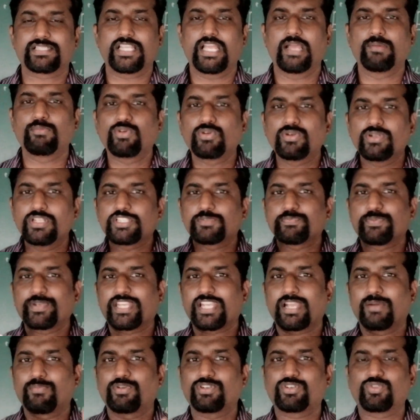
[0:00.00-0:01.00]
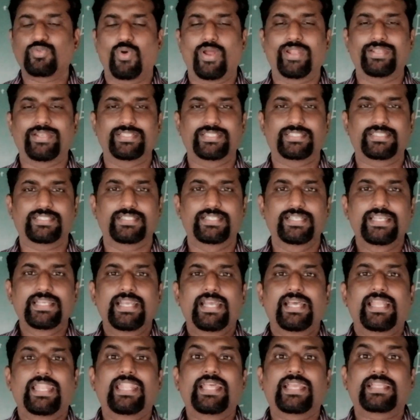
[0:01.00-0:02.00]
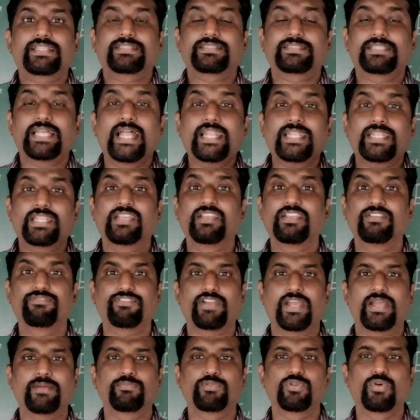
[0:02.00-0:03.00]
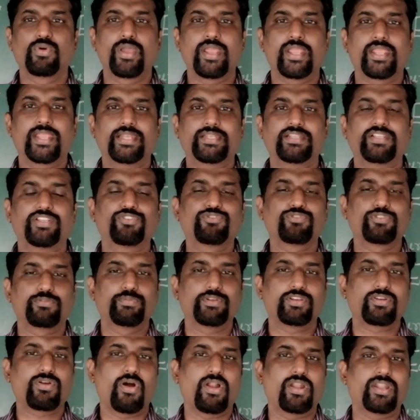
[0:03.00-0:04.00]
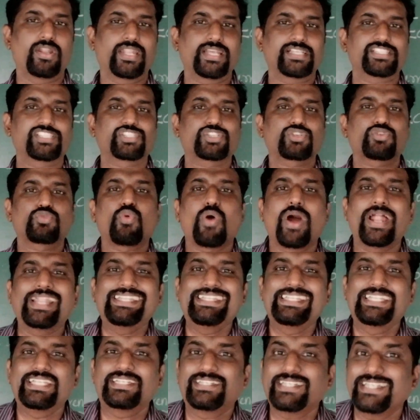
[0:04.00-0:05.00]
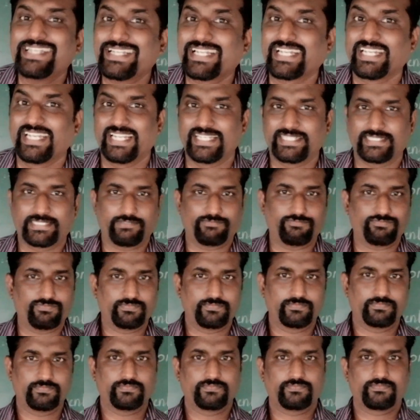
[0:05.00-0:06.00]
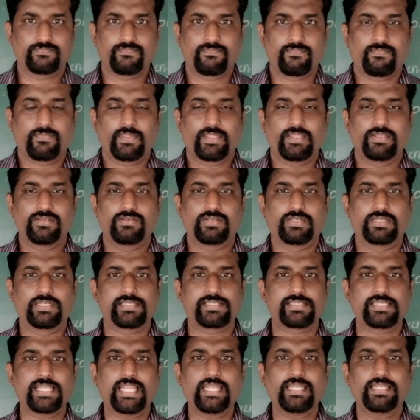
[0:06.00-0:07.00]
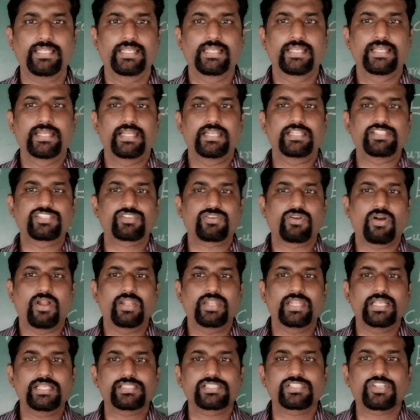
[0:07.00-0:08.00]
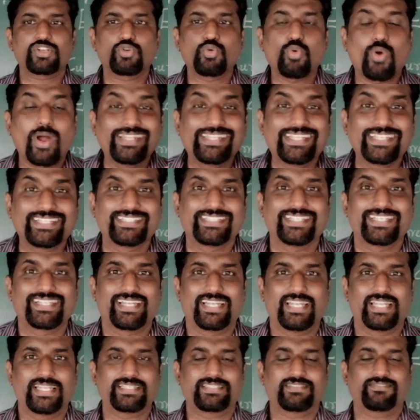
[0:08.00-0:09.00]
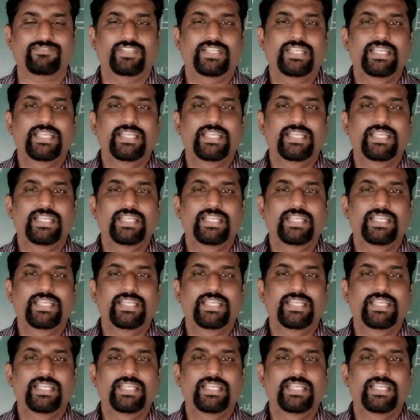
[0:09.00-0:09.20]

I'm only speaking about quantity. Let that, if I am doing it, it will be called as quantity related. You understand? It is called as quantity related.